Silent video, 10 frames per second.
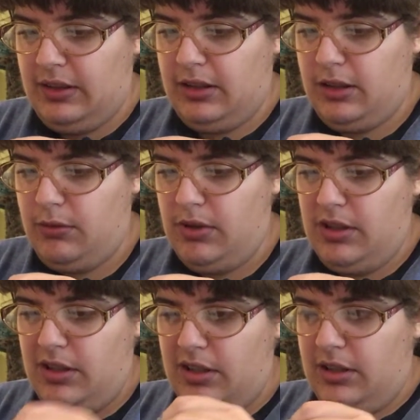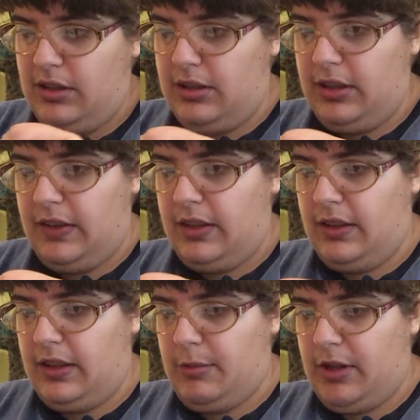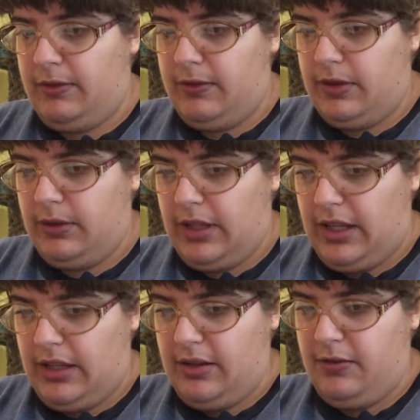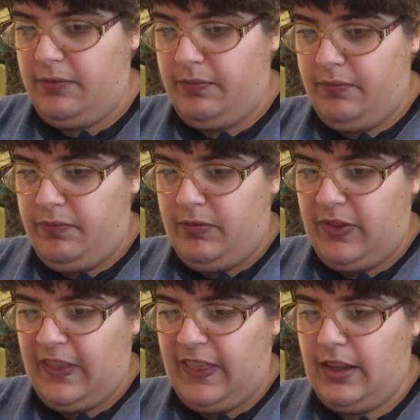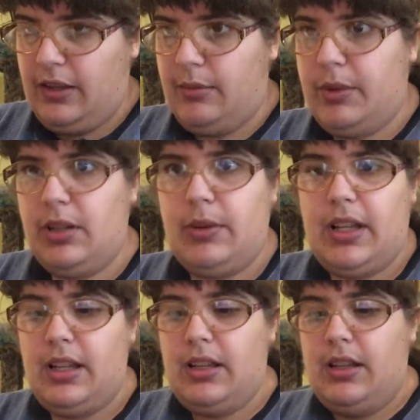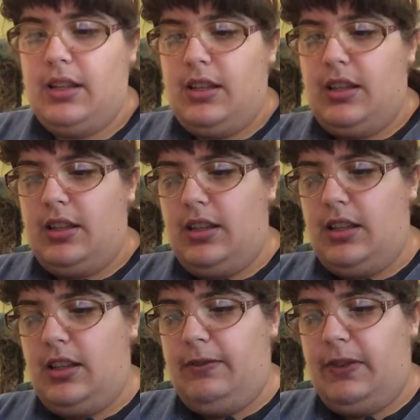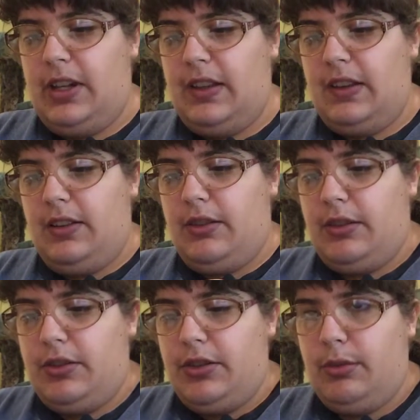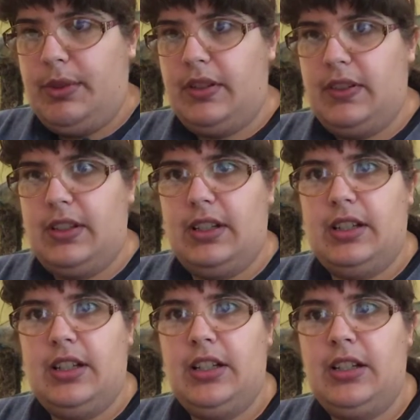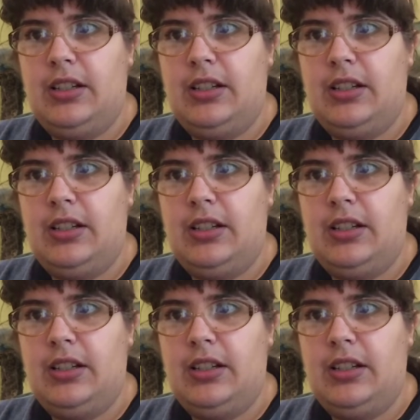So low. Yes, it does come off. Okay. By the way, if you guys aren't sure about the...